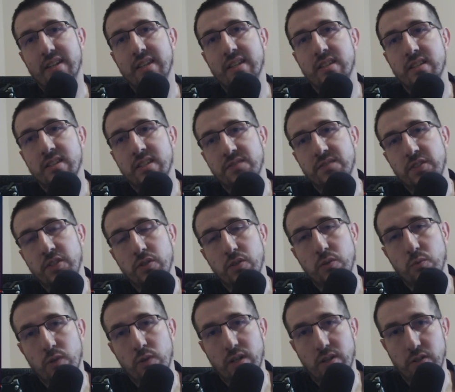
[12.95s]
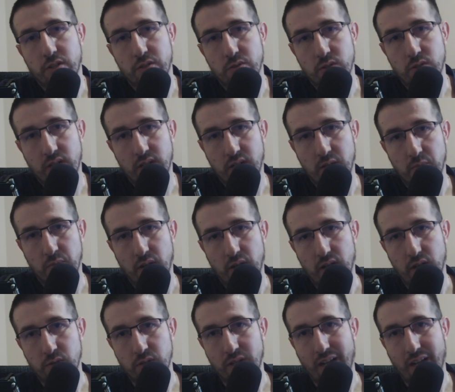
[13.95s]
and in this video we are going to talk about